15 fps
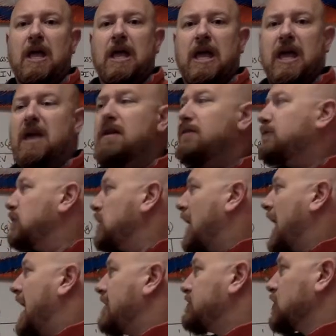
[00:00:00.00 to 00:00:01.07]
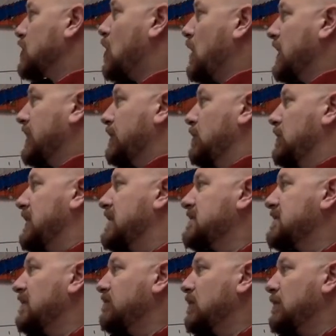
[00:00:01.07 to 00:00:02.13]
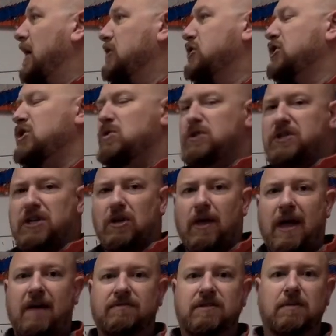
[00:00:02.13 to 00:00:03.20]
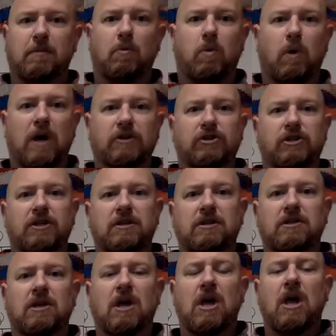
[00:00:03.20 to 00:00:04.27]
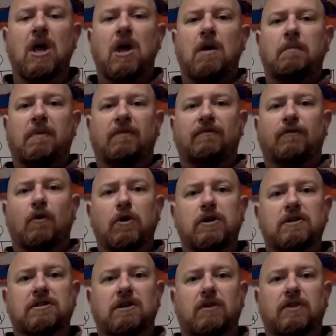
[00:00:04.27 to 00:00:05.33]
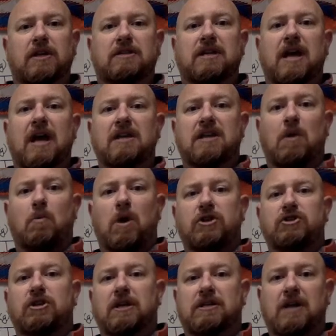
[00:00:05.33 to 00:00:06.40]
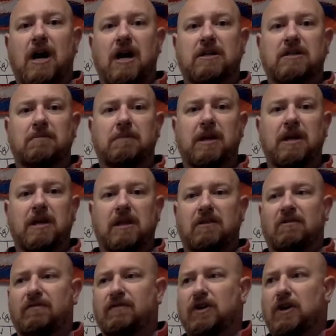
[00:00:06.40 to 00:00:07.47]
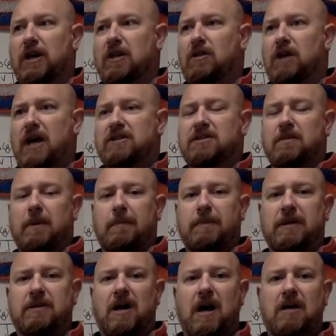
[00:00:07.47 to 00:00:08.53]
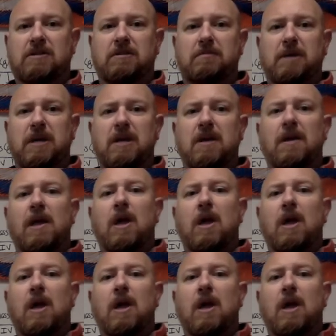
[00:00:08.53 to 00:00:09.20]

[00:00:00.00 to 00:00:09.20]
If after going through this information you still have some questions, before you start the test, I want you to talk to me. Either if you're in class, come up and talk to me,